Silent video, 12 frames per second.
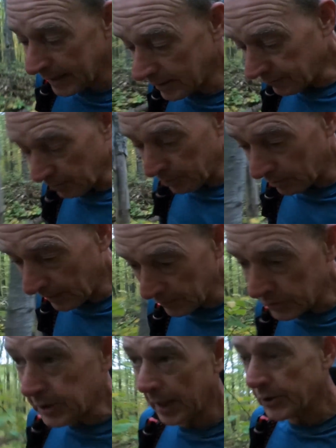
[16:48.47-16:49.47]
end of the Blue
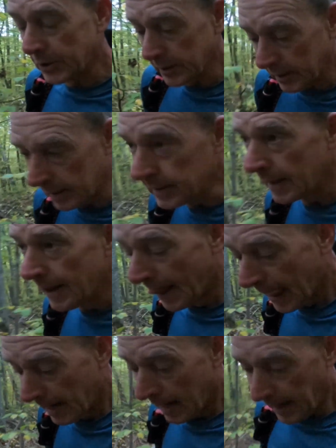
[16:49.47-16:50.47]
Mountain section.
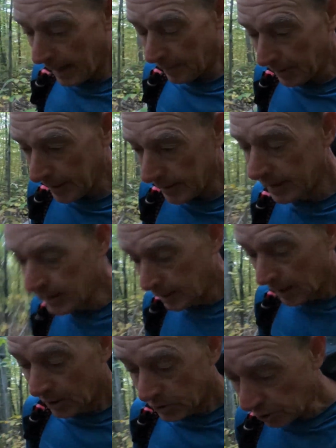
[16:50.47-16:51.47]

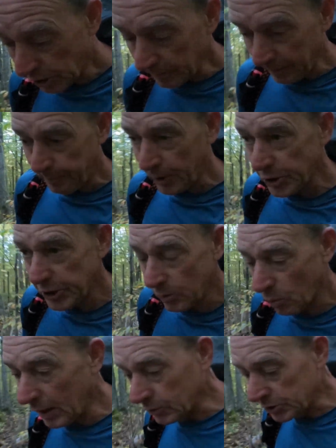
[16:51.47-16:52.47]
So she'll be
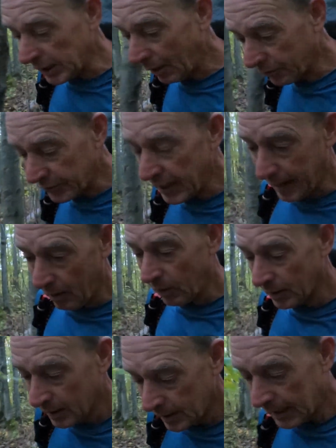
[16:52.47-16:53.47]
pushing well south
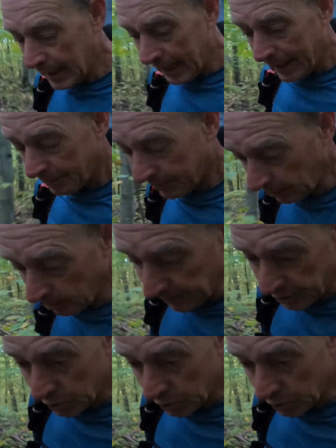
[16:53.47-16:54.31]
now, probably